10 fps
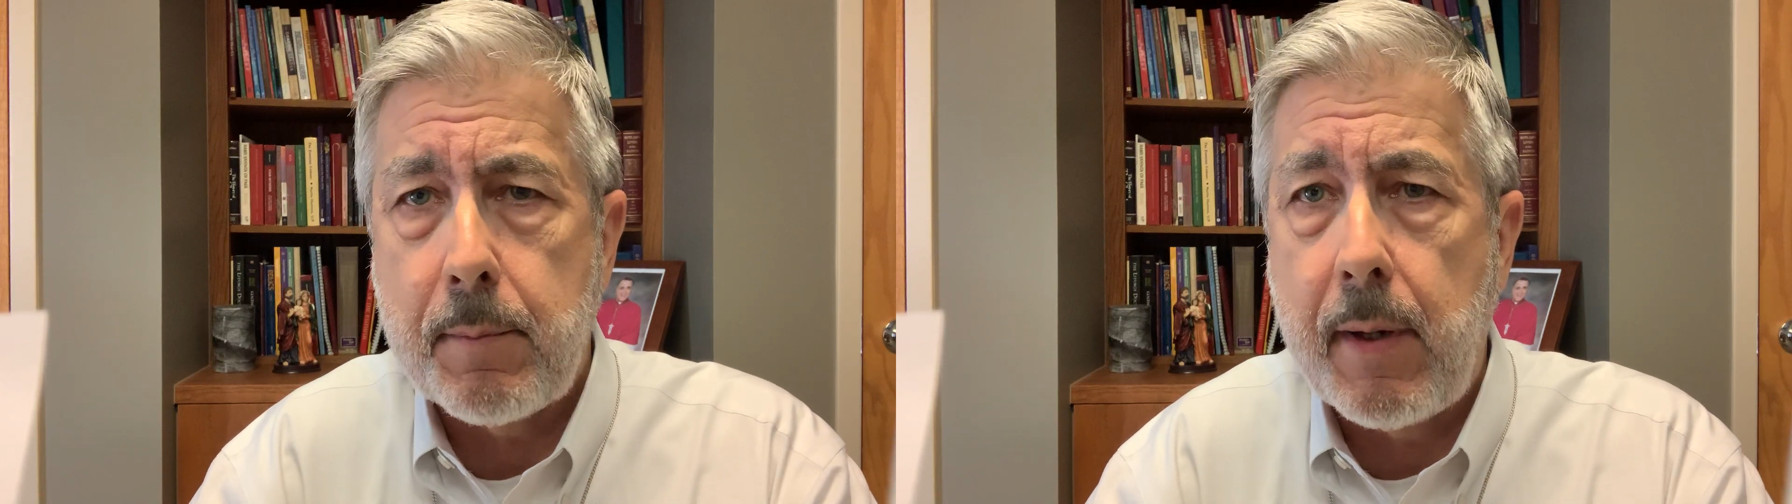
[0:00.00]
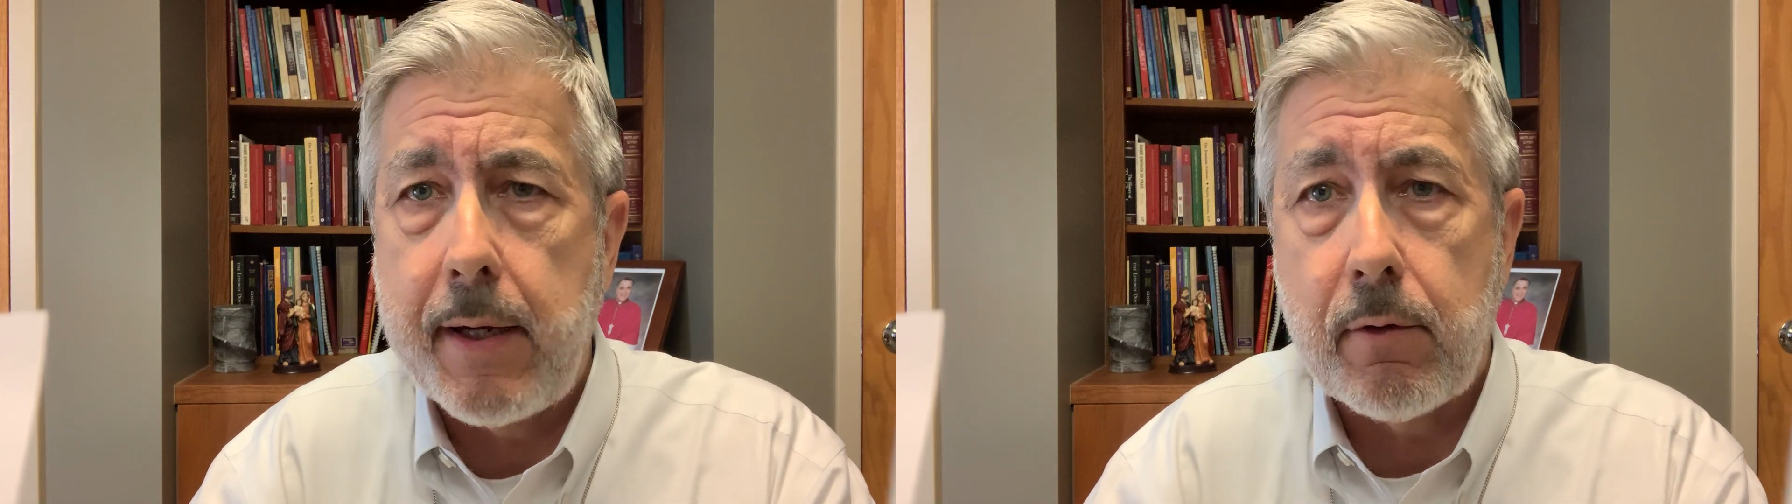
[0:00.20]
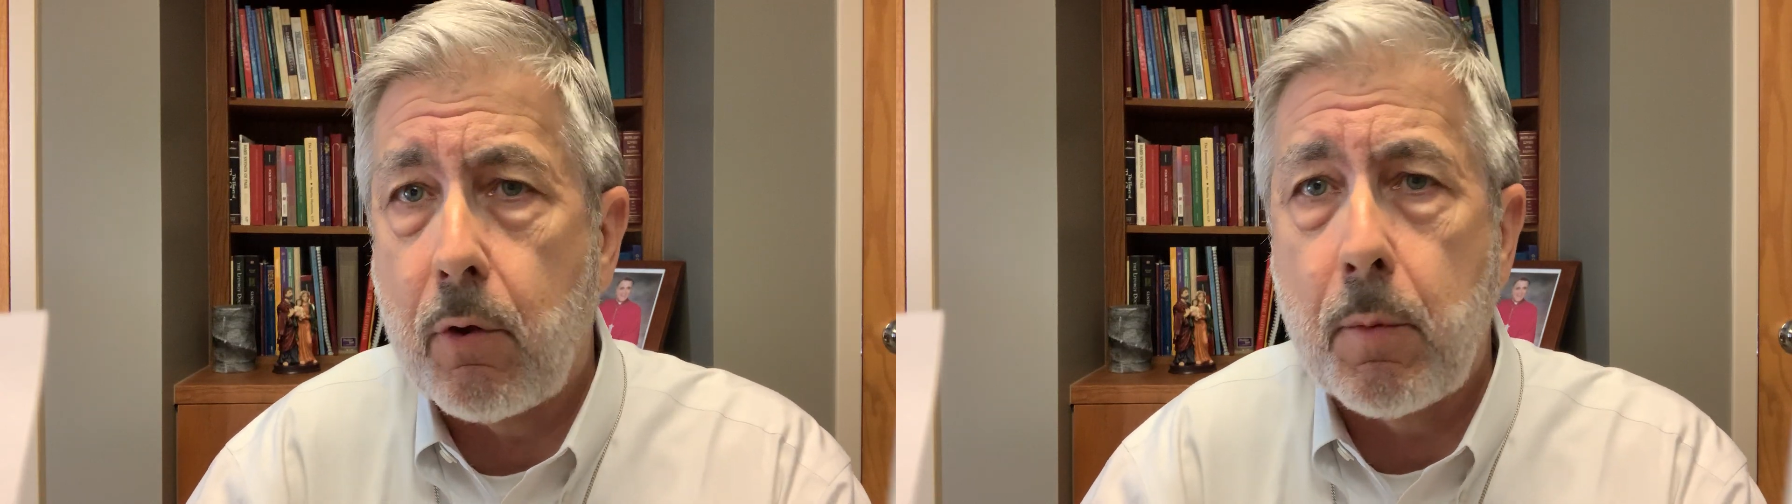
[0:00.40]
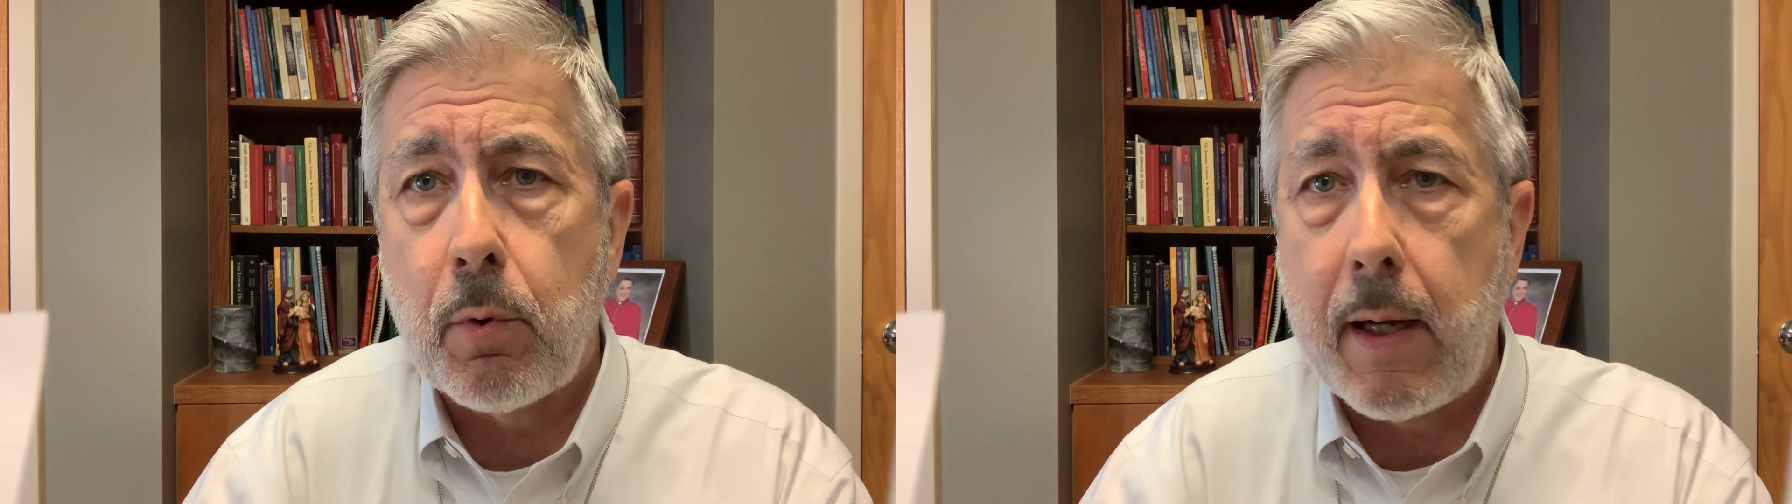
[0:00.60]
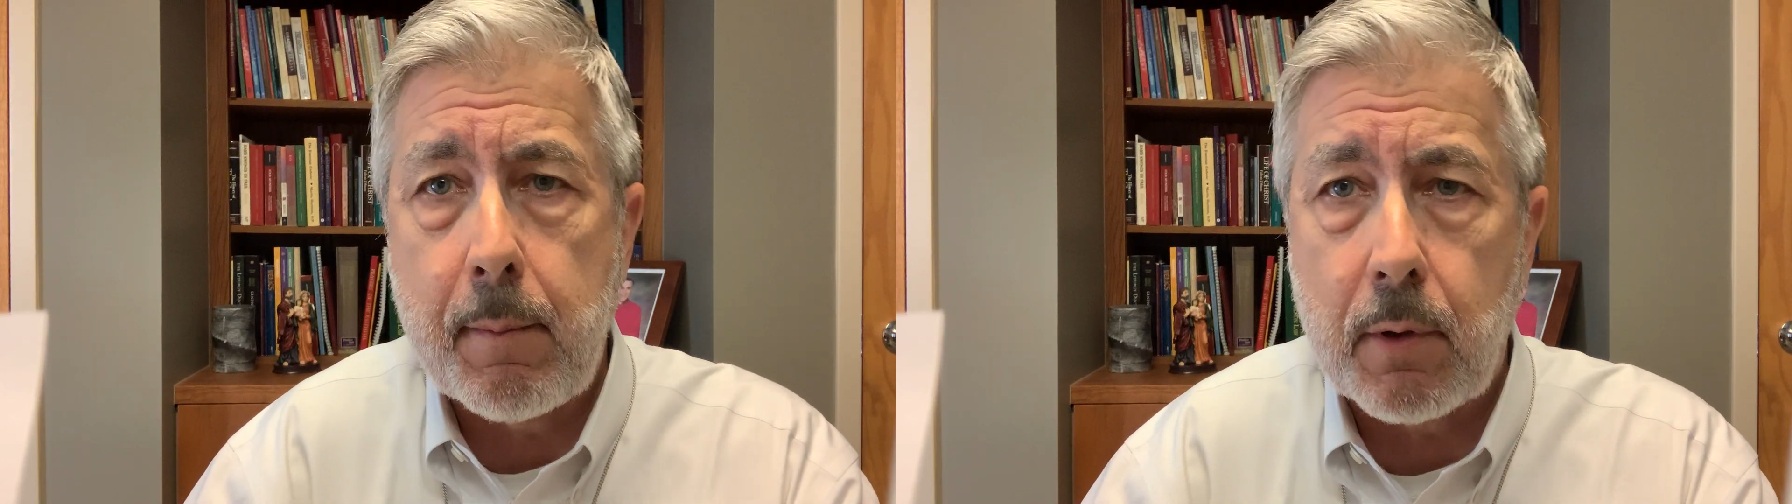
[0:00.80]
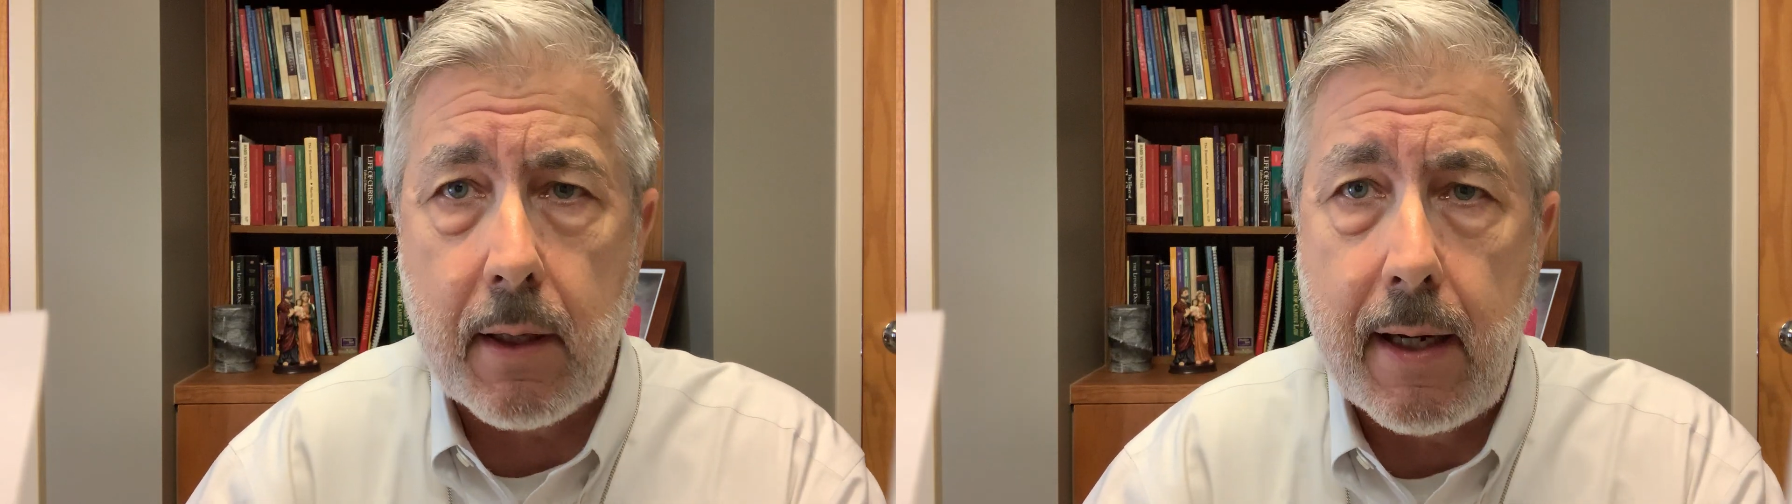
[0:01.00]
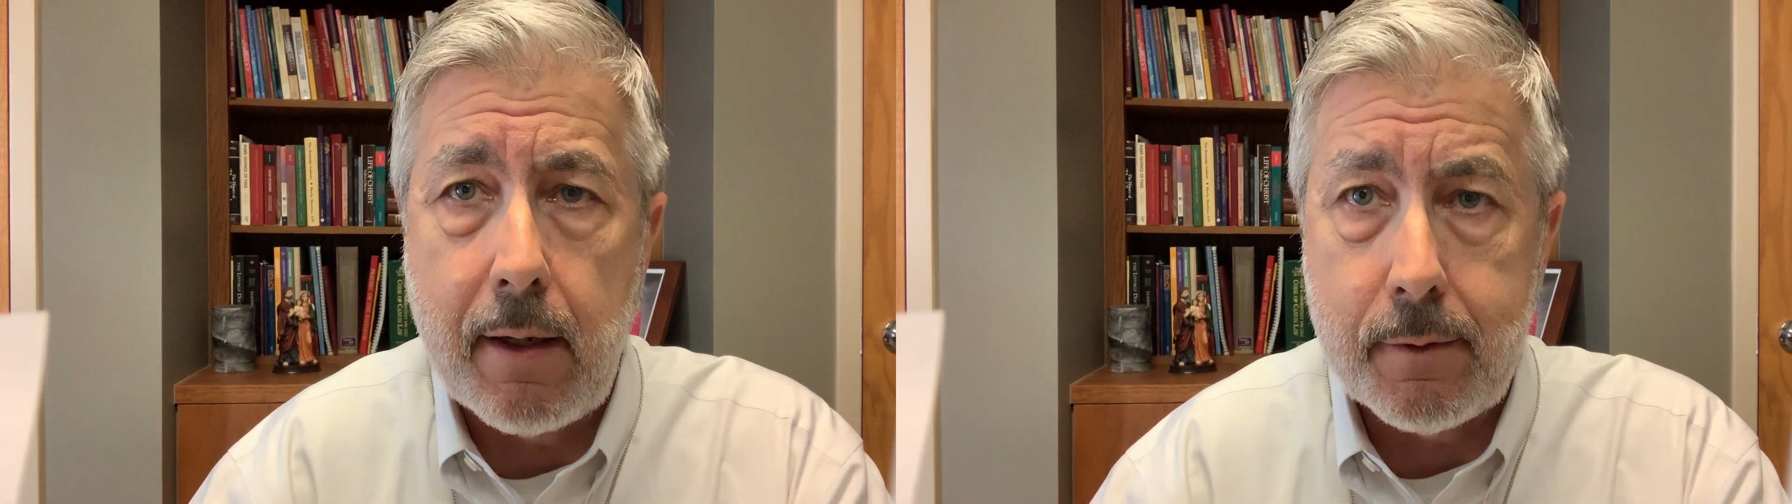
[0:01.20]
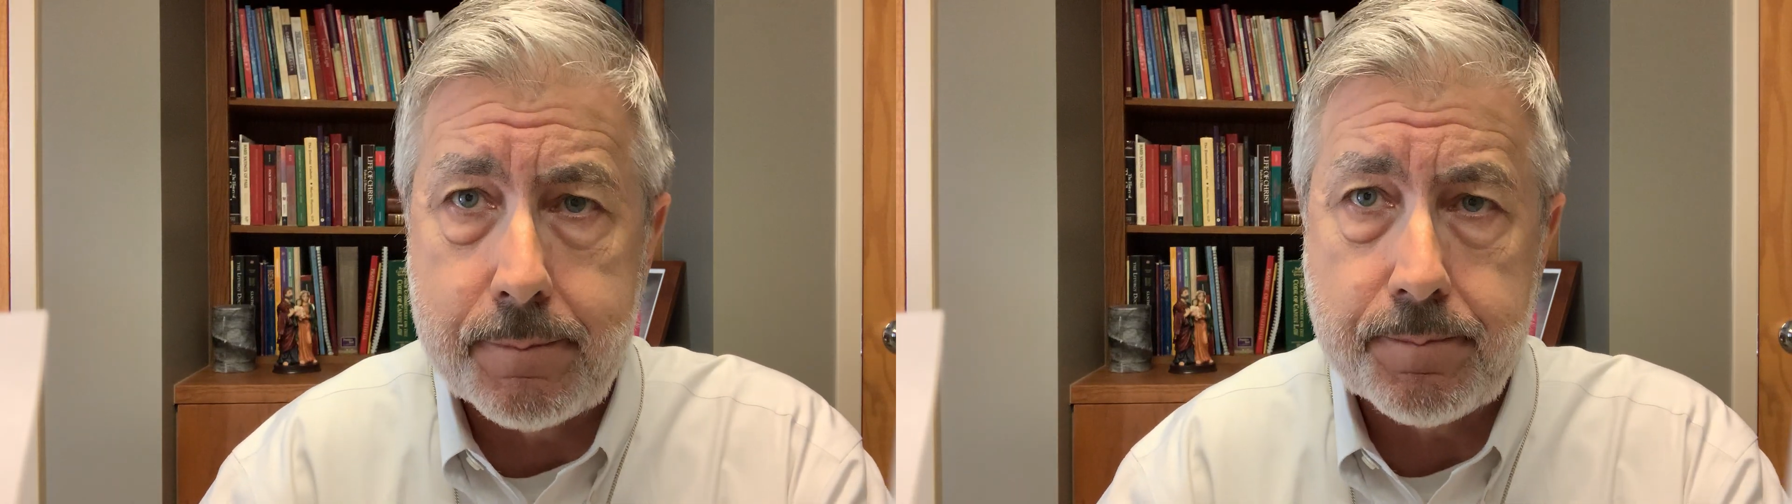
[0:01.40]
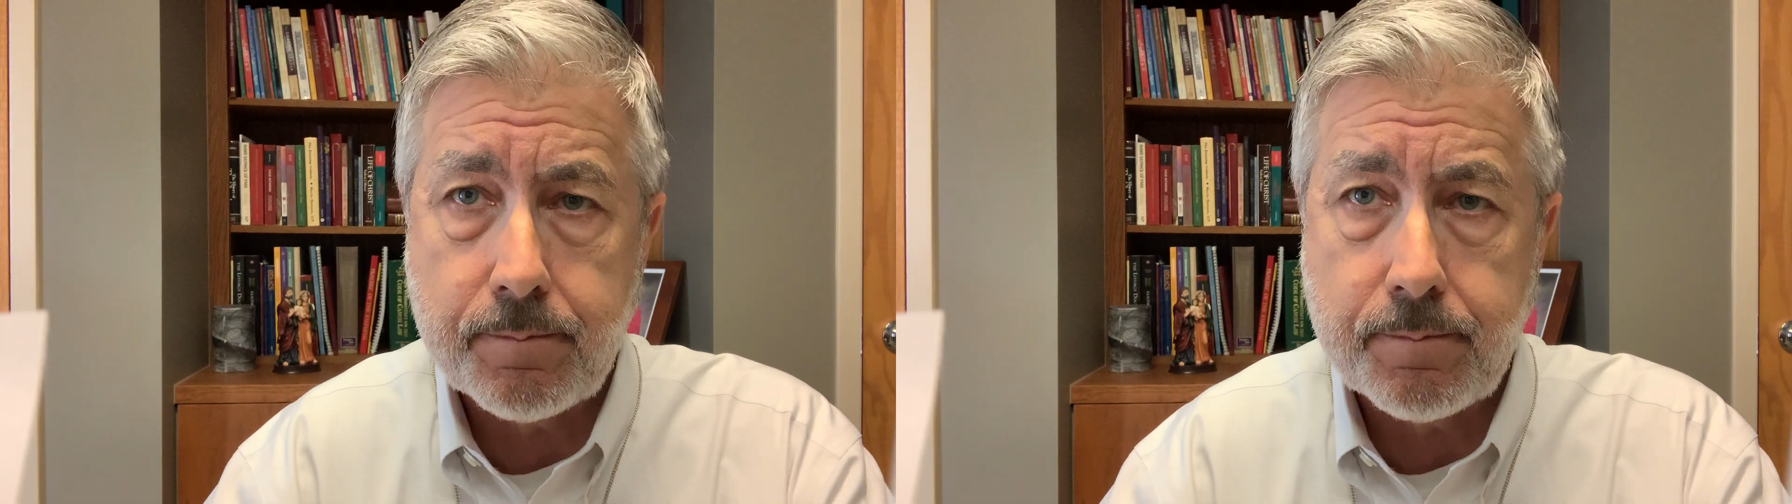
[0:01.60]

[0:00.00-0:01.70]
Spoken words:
mind are Oberammergau,